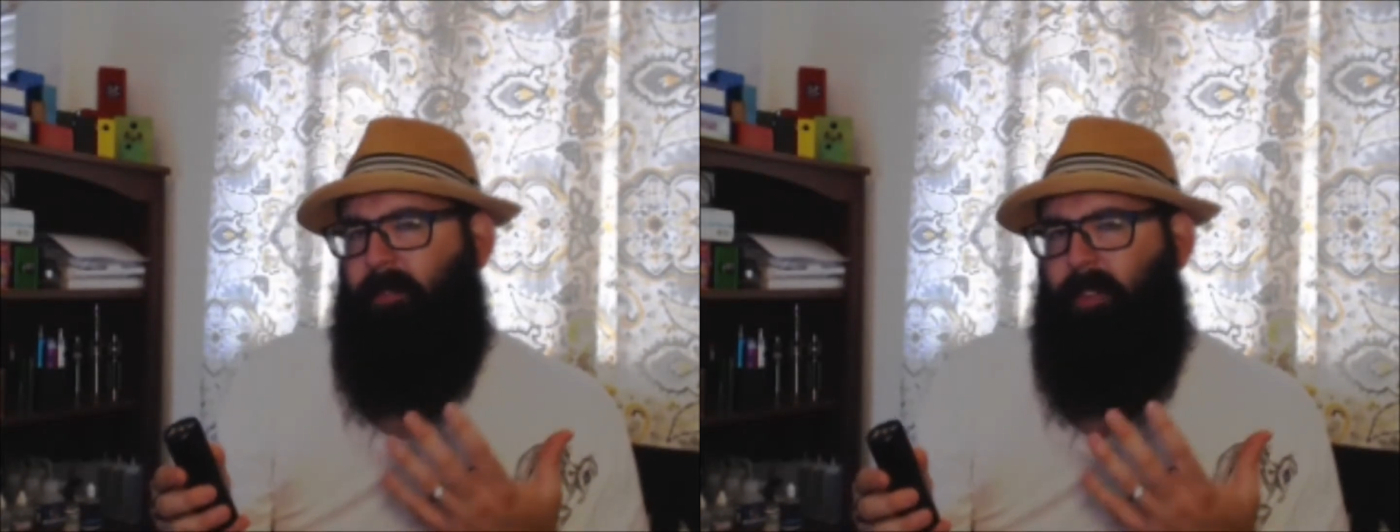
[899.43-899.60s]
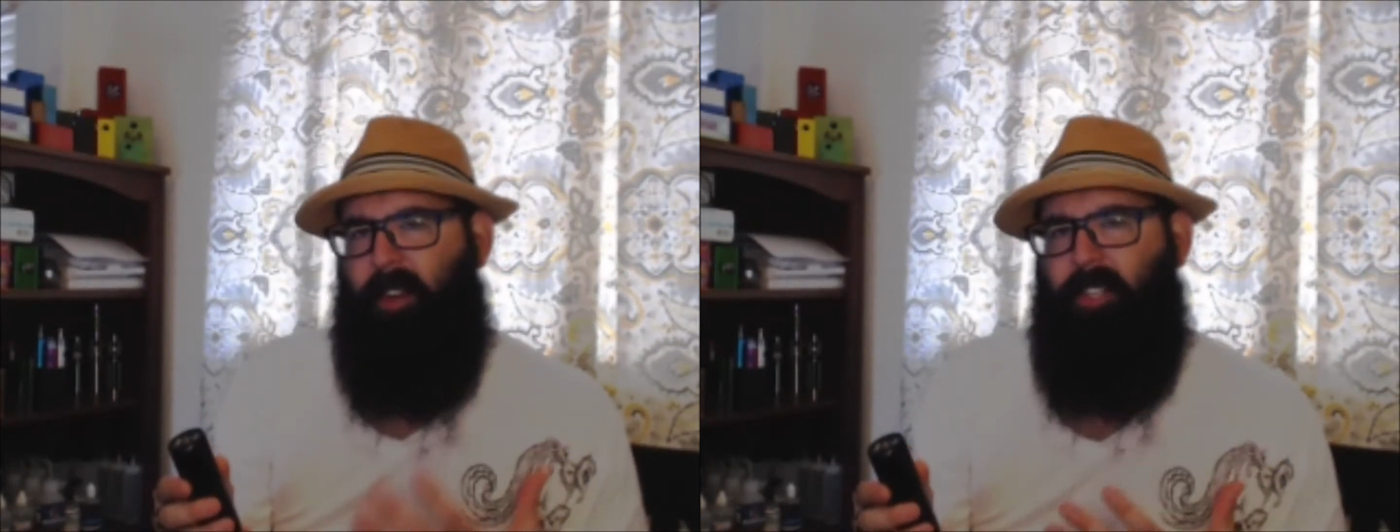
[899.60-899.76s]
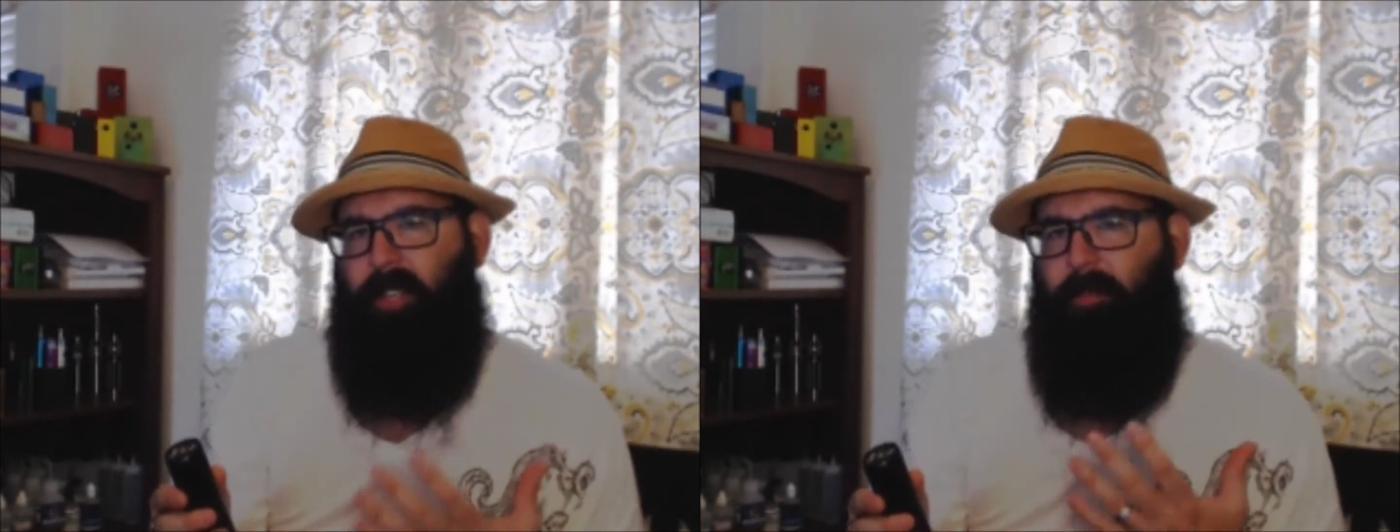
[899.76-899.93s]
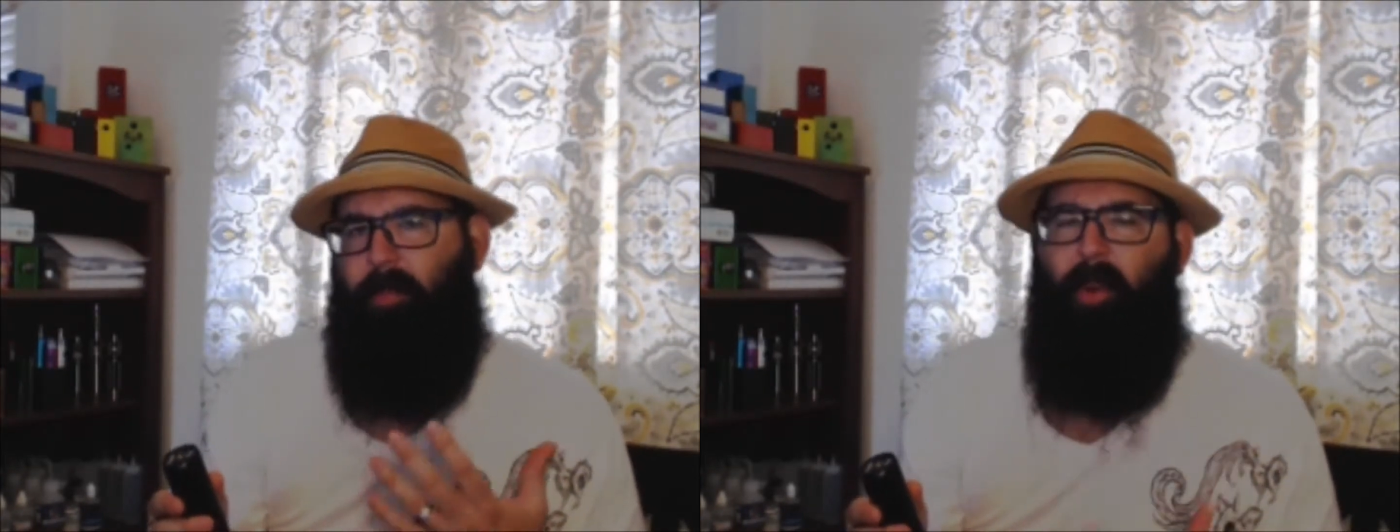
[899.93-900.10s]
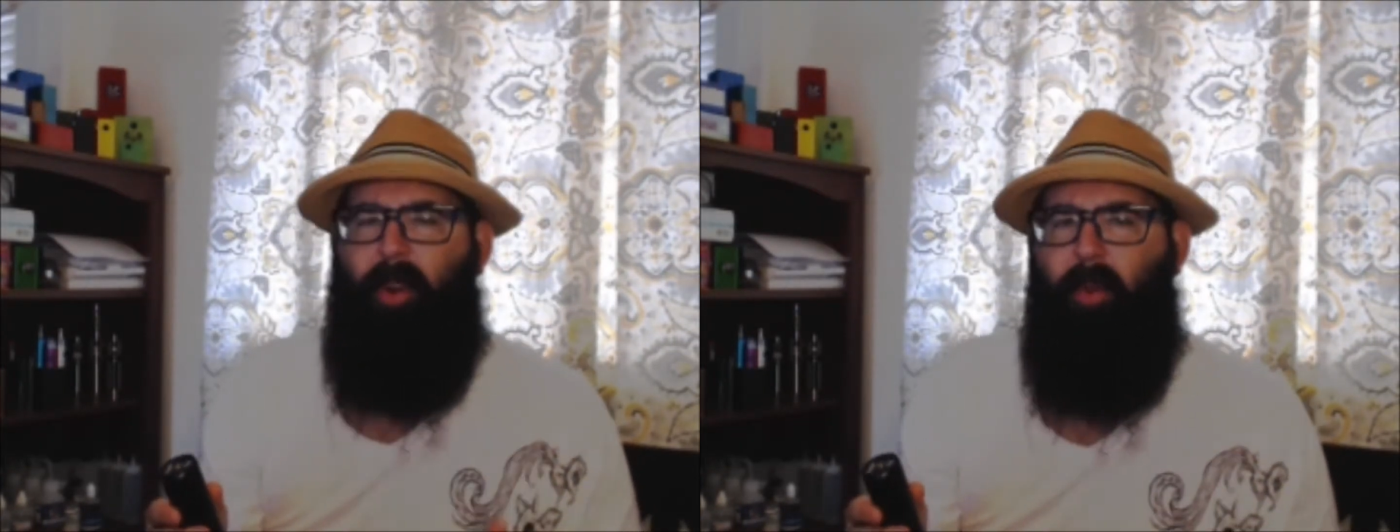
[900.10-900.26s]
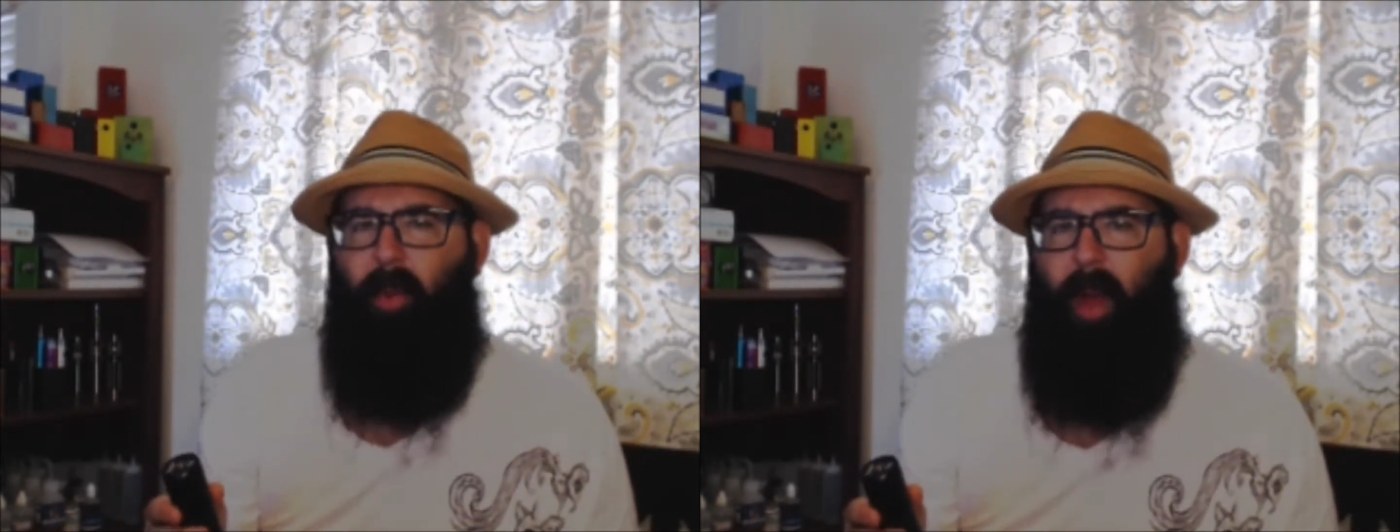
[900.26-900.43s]
to function
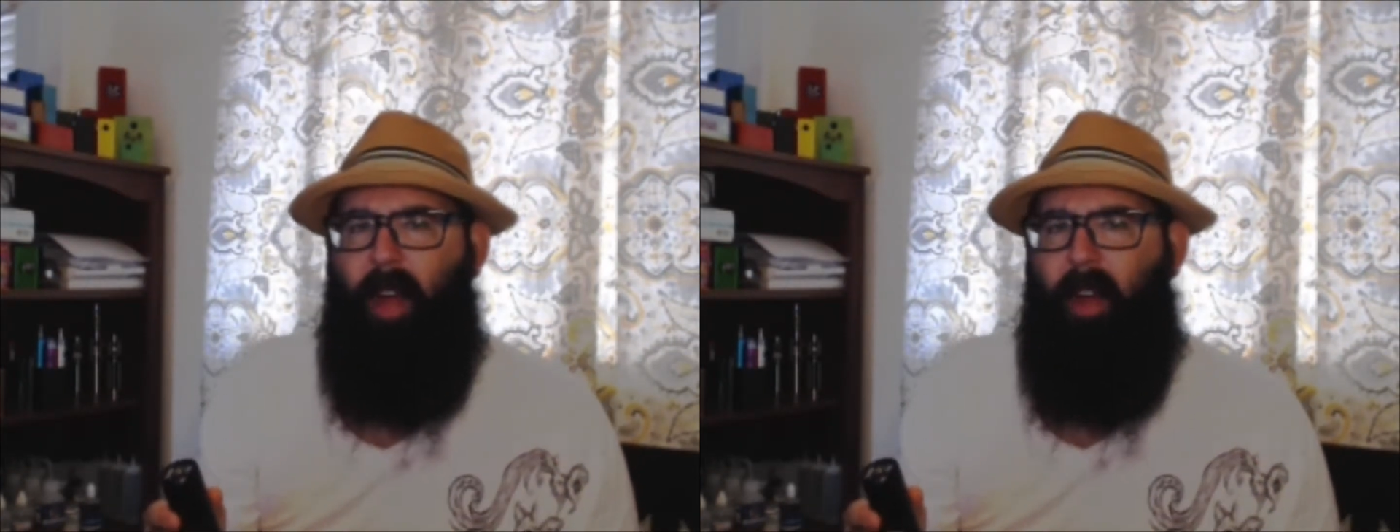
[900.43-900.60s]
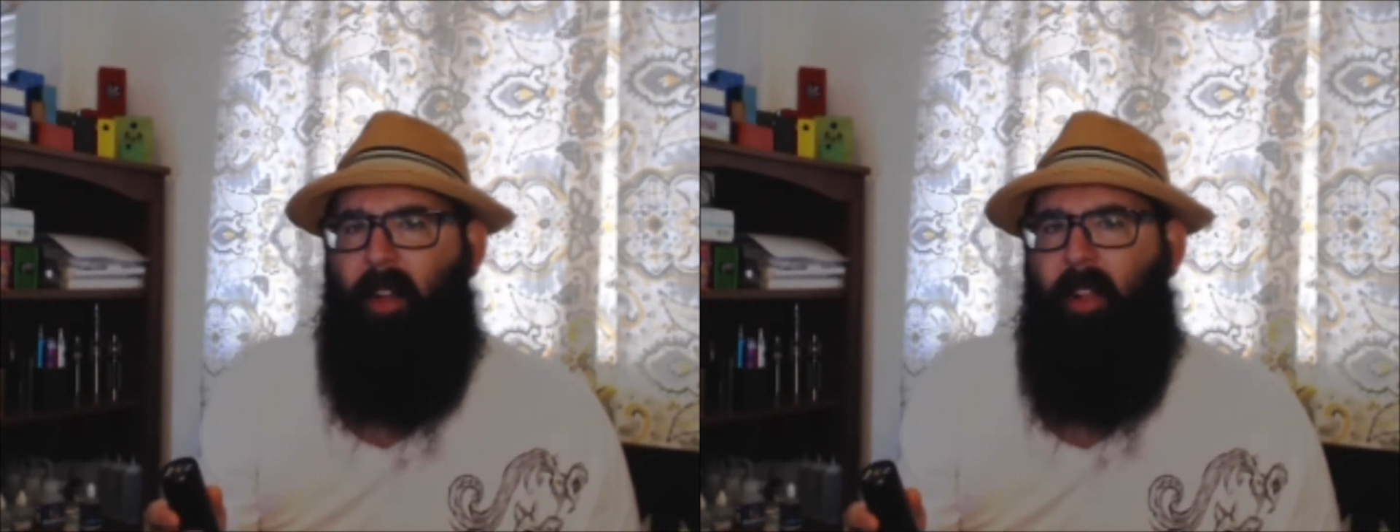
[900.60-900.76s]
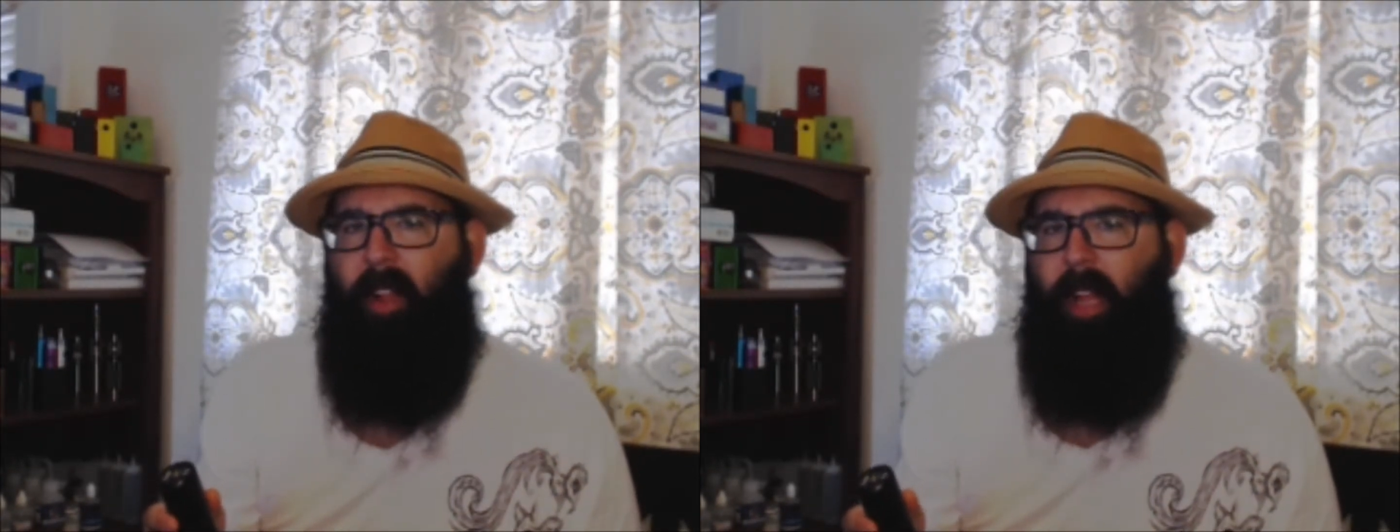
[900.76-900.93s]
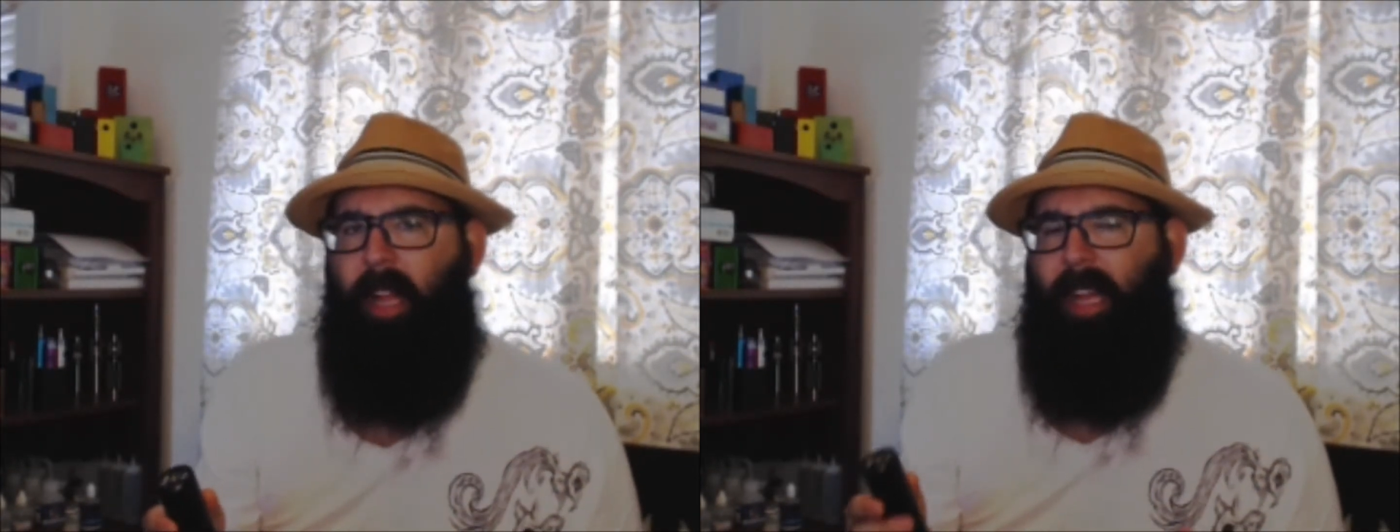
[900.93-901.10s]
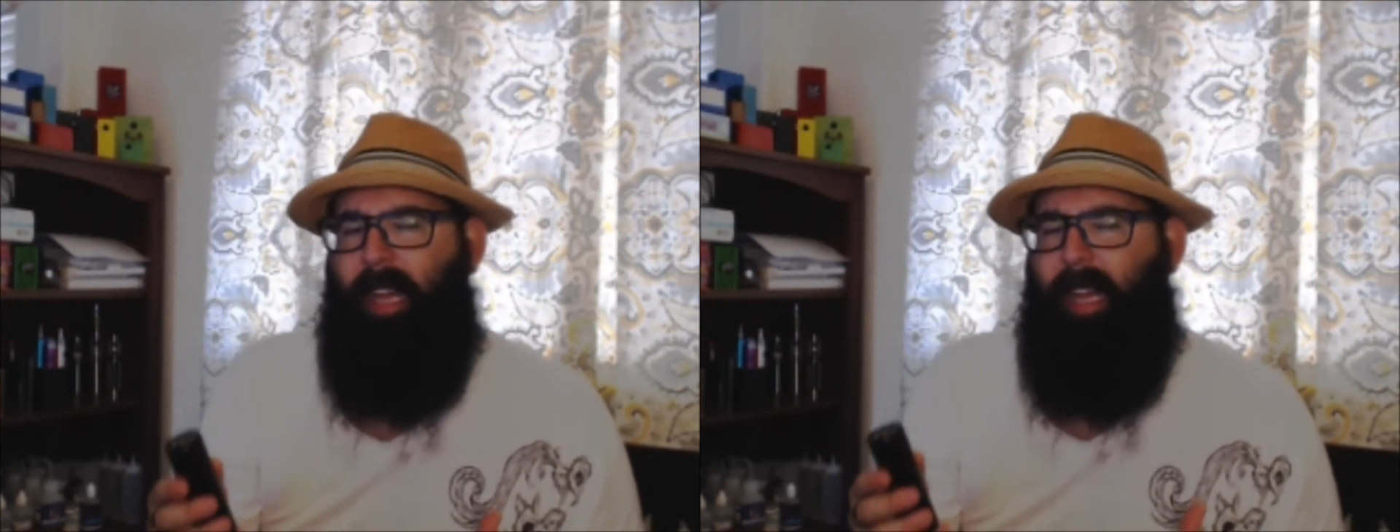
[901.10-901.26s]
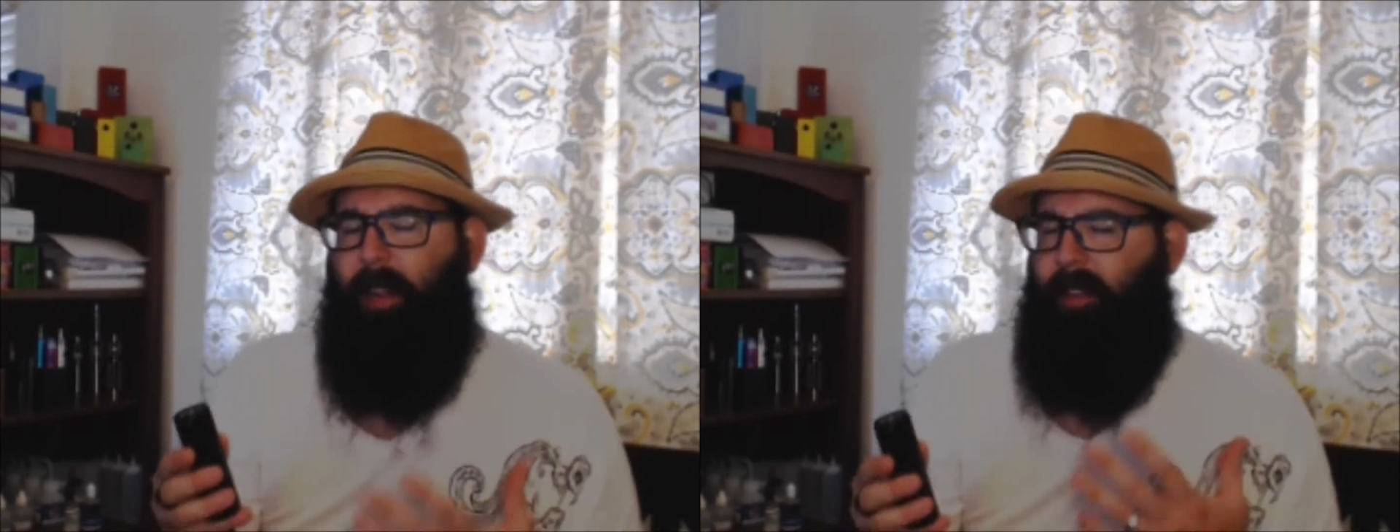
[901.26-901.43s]
pretty well.
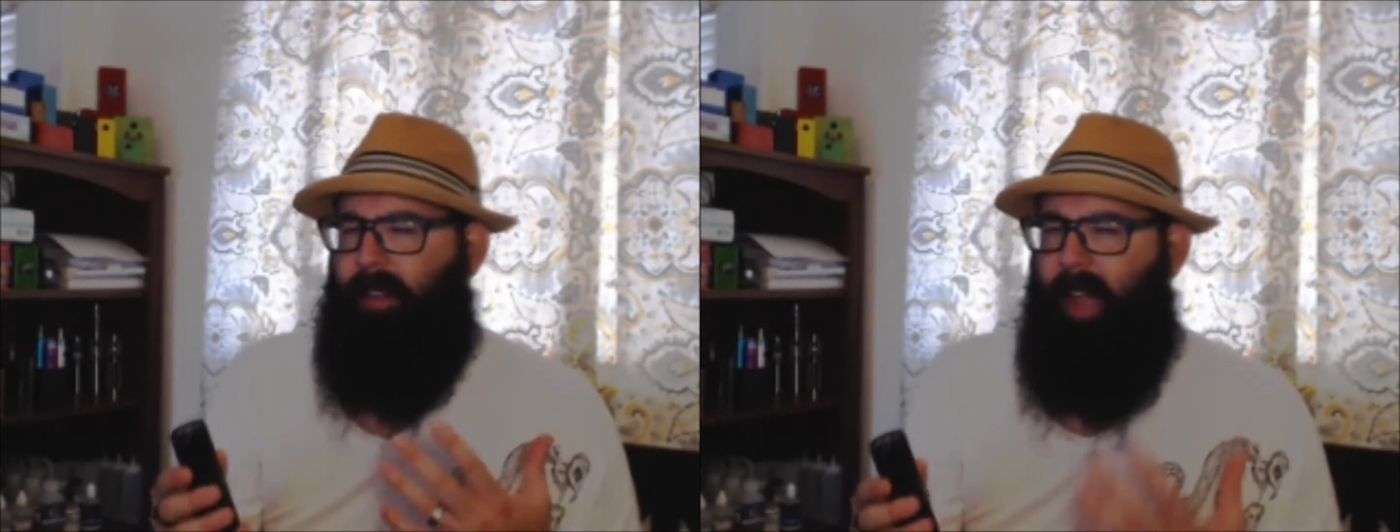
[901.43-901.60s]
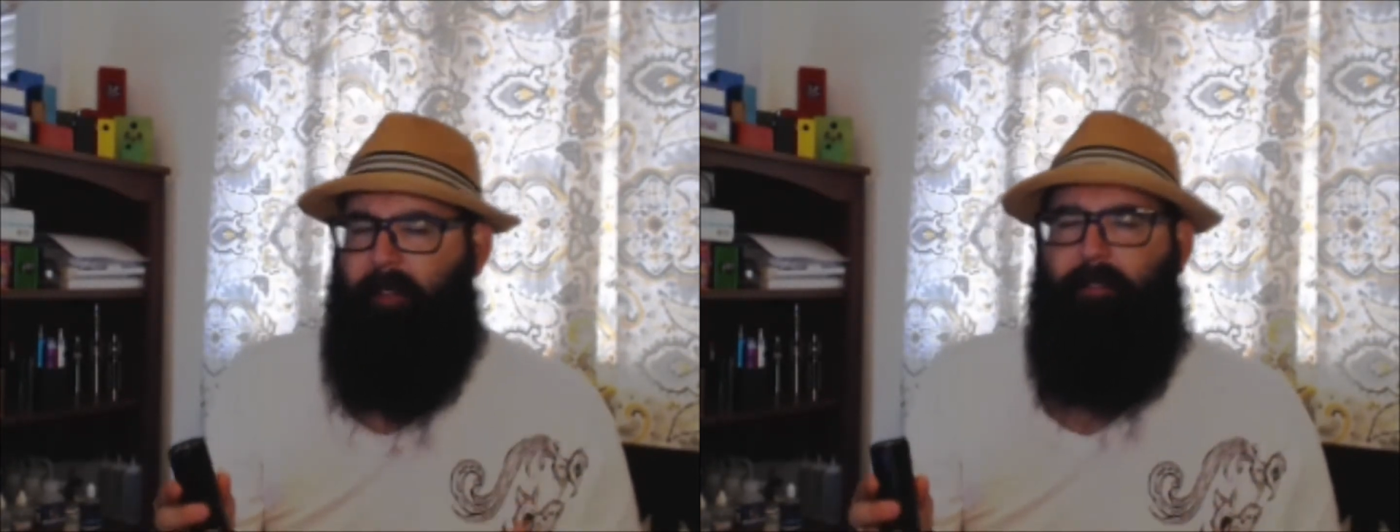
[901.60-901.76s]
It